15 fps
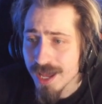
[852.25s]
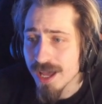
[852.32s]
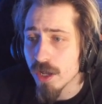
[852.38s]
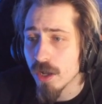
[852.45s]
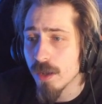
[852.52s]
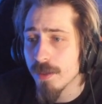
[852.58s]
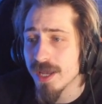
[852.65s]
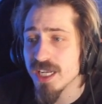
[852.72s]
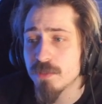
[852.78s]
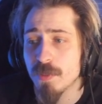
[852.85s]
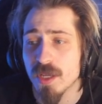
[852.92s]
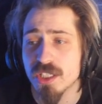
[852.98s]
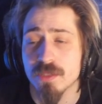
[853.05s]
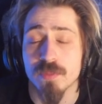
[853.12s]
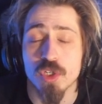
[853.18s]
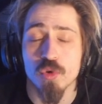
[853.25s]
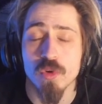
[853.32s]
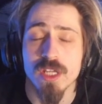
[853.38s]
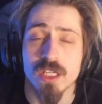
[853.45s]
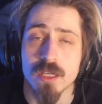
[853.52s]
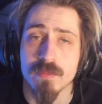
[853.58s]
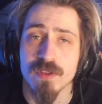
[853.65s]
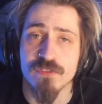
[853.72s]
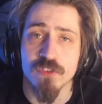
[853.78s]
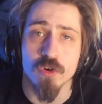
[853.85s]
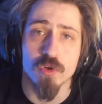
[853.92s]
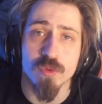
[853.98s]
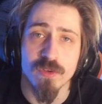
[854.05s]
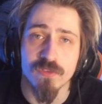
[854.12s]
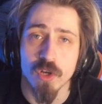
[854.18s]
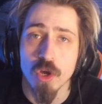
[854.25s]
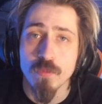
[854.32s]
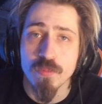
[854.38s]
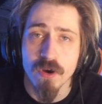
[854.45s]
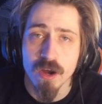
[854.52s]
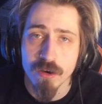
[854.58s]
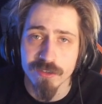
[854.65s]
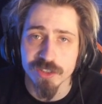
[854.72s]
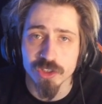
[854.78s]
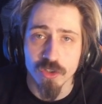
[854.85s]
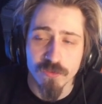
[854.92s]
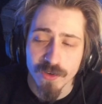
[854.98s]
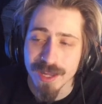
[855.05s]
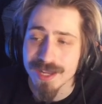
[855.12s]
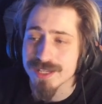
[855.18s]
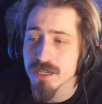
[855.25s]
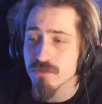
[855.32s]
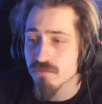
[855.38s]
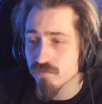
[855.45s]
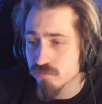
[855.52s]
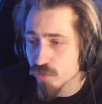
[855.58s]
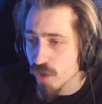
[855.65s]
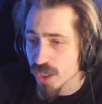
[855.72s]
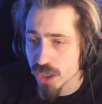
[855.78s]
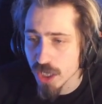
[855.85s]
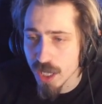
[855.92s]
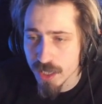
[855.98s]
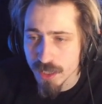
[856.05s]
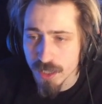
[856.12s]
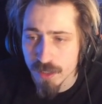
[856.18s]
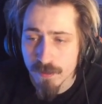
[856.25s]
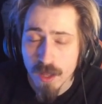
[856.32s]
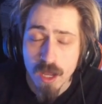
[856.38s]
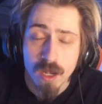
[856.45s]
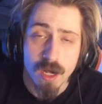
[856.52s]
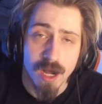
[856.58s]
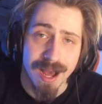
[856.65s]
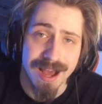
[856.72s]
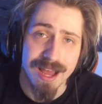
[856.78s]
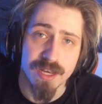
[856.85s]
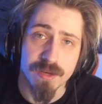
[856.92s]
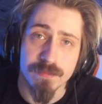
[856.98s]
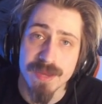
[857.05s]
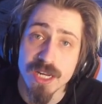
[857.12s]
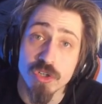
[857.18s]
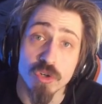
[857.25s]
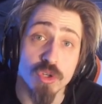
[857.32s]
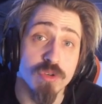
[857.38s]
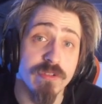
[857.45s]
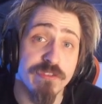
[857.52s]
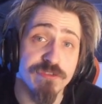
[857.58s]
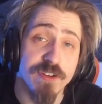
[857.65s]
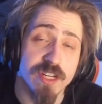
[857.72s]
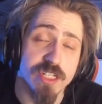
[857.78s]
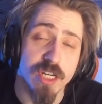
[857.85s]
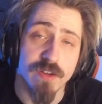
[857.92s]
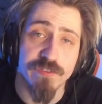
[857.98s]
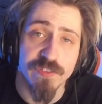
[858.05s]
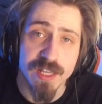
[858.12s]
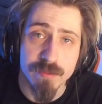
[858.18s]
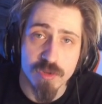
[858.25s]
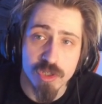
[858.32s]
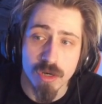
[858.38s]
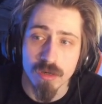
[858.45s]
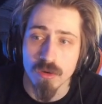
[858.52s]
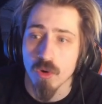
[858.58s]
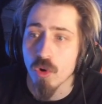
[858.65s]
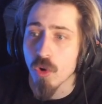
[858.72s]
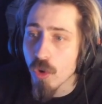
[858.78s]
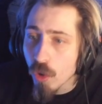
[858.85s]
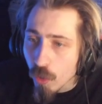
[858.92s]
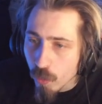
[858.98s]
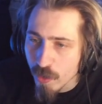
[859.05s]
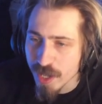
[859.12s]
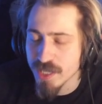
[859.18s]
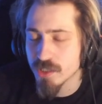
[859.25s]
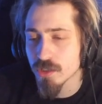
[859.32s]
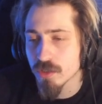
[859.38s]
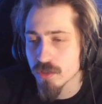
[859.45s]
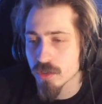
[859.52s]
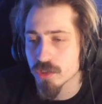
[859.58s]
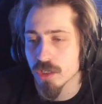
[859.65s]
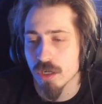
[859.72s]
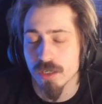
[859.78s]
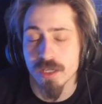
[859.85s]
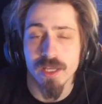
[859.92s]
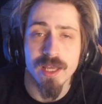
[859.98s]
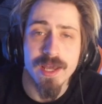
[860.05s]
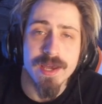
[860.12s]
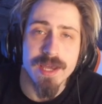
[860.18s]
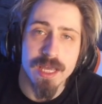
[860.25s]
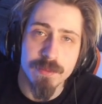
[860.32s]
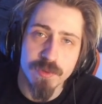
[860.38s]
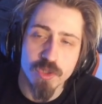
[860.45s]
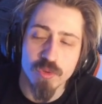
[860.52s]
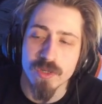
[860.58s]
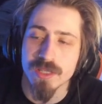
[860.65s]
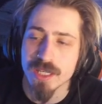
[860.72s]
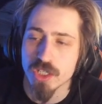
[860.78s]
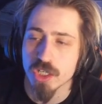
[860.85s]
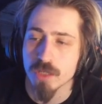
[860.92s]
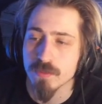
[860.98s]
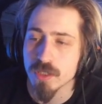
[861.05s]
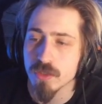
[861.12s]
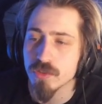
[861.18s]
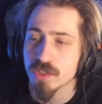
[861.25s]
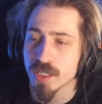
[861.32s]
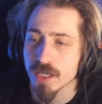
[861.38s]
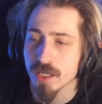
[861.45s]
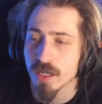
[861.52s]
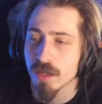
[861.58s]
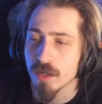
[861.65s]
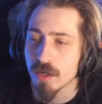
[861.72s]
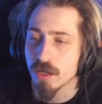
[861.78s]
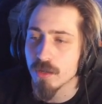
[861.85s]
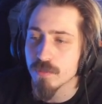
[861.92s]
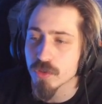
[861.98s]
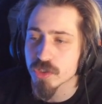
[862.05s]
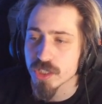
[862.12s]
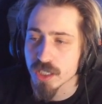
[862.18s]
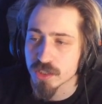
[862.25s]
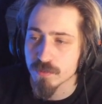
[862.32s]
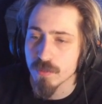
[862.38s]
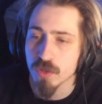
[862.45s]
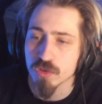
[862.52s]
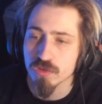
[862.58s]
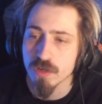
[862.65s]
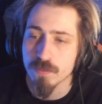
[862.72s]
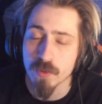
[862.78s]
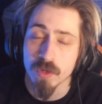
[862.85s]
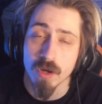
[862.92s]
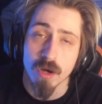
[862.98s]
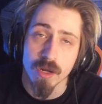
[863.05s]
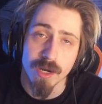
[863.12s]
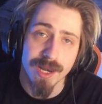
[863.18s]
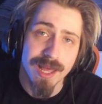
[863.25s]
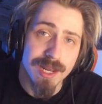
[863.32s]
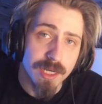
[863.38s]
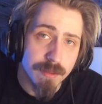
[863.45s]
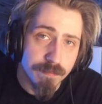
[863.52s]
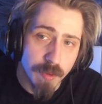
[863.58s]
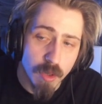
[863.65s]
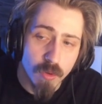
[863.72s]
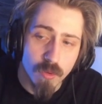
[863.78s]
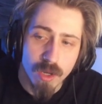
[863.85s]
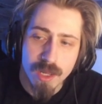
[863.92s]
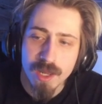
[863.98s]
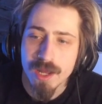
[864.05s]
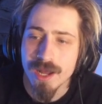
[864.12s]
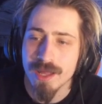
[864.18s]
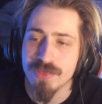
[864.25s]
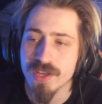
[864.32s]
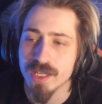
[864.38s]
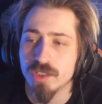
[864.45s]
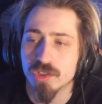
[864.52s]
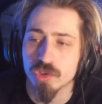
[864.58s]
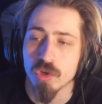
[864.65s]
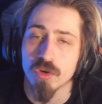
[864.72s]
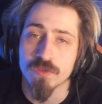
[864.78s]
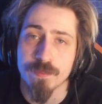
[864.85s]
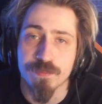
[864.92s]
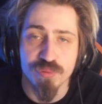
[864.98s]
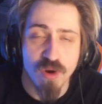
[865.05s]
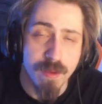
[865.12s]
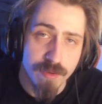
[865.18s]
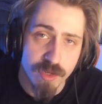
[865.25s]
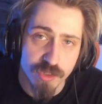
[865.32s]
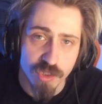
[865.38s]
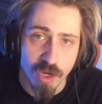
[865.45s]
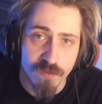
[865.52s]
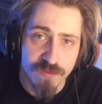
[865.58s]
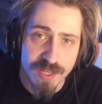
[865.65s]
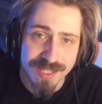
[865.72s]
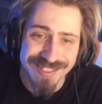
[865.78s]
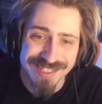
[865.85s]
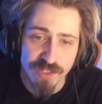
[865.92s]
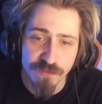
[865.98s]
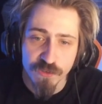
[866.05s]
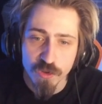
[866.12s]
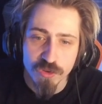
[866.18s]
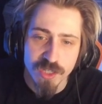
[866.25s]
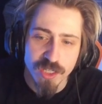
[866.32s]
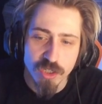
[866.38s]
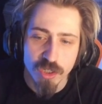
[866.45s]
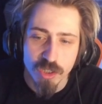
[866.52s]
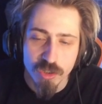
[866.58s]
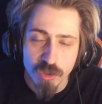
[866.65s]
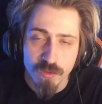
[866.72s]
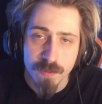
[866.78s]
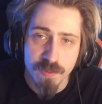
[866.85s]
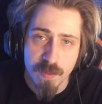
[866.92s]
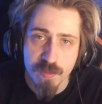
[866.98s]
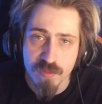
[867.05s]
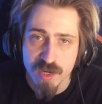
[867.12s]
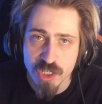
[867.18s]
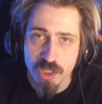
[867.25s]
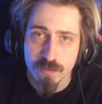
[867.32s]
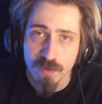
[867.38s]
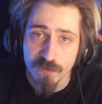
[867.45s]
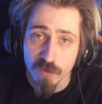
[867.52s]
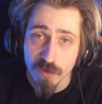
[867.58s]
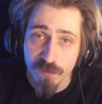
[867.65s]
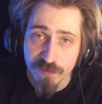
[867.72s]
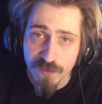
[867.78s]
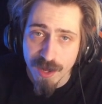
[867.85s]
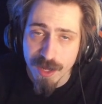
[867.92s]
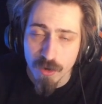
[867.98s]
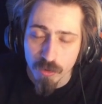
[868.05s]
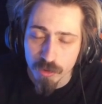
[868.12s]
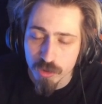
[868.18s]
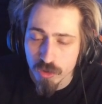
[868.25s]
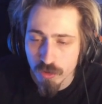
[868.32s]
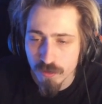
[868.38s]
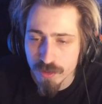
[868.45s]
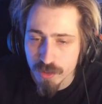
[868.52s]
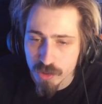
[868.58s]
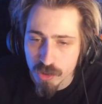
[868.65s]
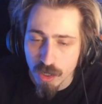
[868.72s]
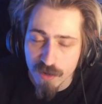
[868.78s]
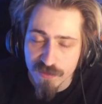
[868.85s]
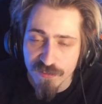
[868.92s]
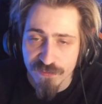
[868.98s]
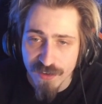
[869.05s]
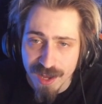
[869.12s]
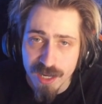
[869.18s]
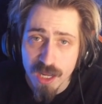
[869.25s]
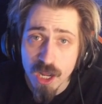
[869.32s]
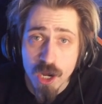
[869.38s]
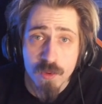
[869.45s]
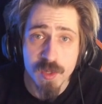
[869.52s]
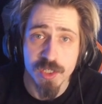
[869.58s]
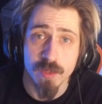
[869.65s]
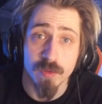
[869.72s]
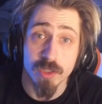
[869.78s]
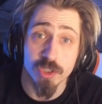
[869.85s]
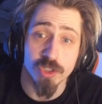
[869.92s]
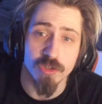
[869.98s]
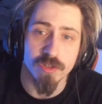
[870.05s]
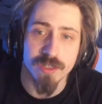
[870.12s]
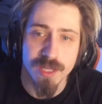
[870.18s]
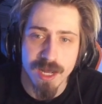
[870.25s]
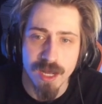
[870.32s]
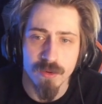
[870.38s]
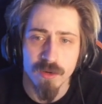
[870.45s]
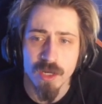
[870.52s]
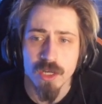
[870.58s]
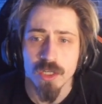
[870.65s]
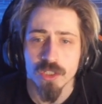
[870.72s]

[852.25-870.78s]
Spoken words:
Any space in between can be filled with low priority stuff like Crash Lightning, and make sure you're refreshing Flame Shock always on your target. In between this, you can be using your stacks of Melch Weapon on Lightning Bolt, and that is sort of the premise of this. There's a few things you can do in preparation before a fight or during the start of a fight, which I'm going to show you now.